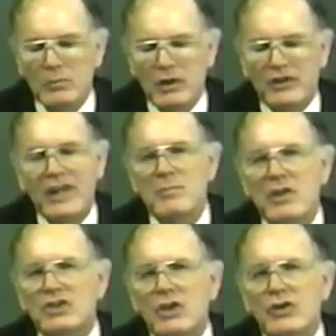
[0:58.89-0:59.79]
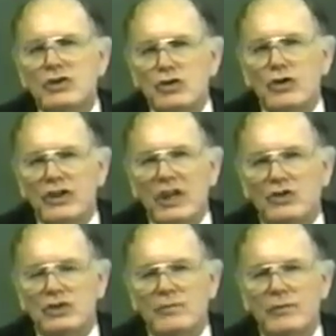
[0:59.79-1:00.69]
But they misunderstood
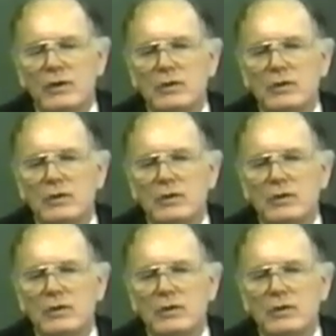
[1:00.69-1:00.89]
this.